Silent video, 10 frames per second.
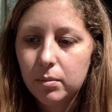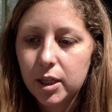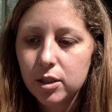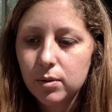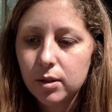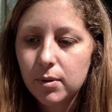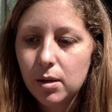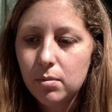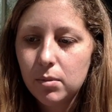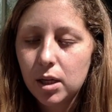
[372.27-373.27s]
This one
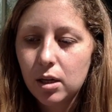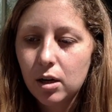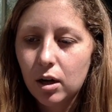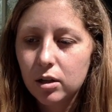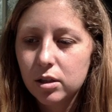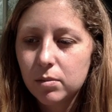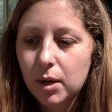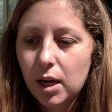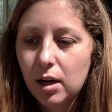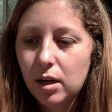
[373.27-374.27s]
made me
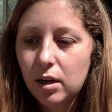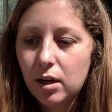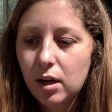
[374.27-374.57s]
constipated,